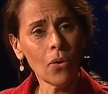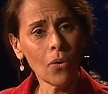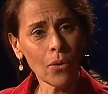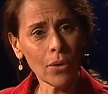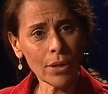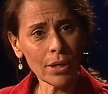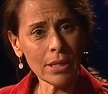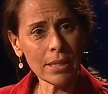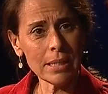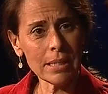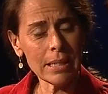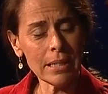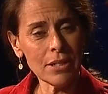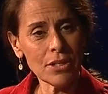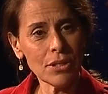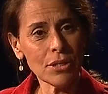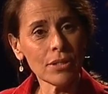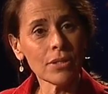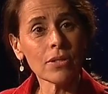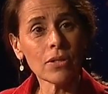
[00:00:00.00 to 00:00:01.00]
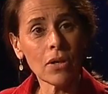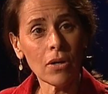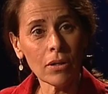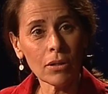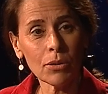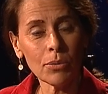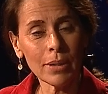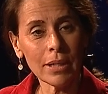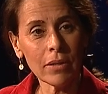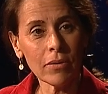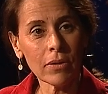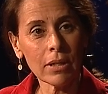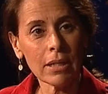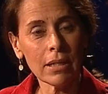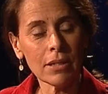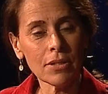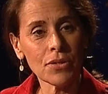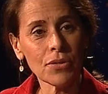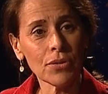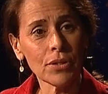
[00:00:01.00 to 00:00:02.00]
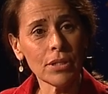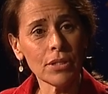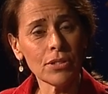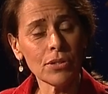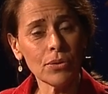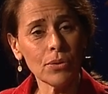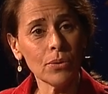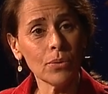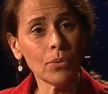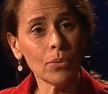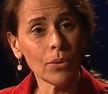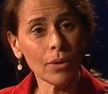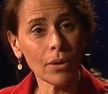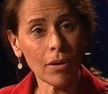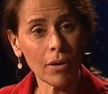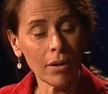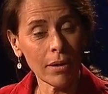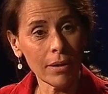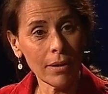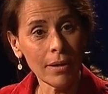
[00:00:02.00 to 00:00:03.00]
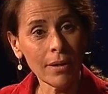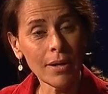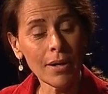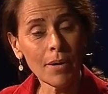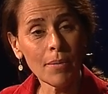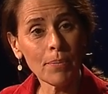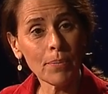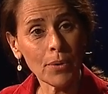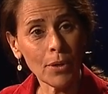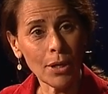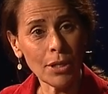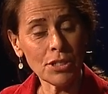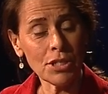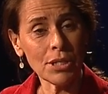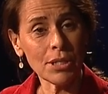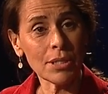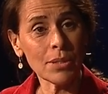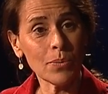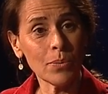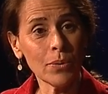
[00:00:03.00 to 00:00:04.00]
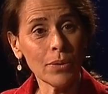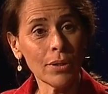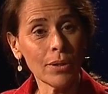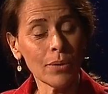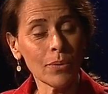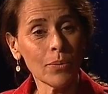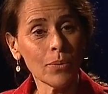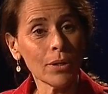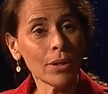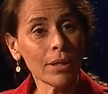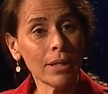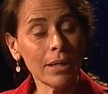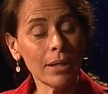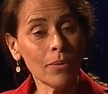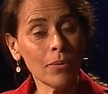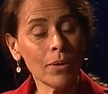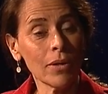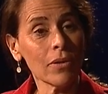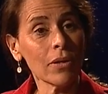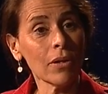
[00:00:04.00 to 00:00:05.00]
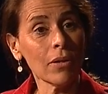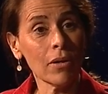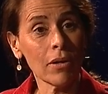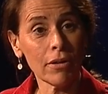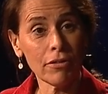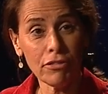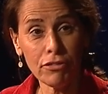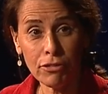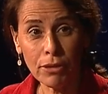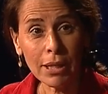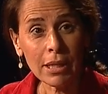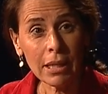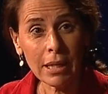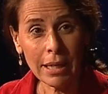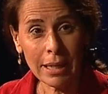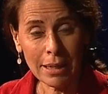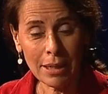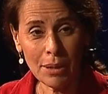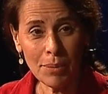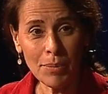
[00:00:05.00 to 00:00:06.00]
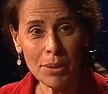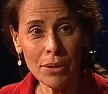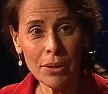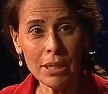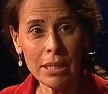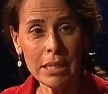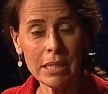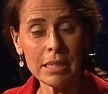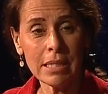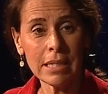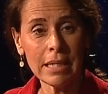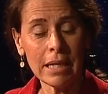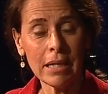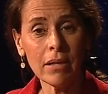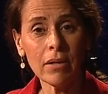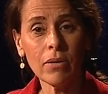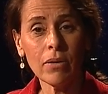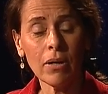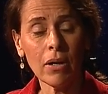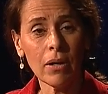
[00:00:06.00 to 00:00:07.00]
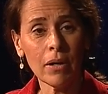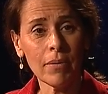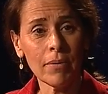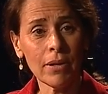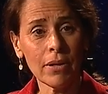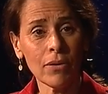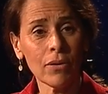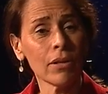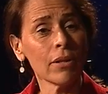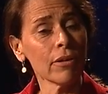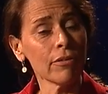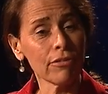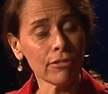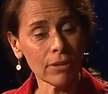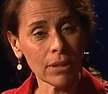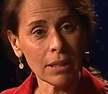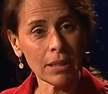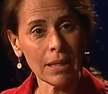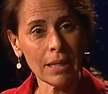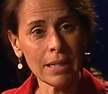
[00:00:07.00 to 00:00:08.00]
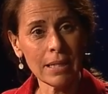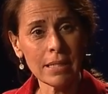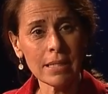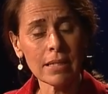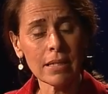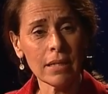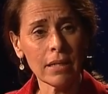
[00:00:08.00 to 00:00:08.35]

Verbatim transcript: organizations all around the country to work on projects. We're working with a lot of frontline communities now uh, that are on the front lines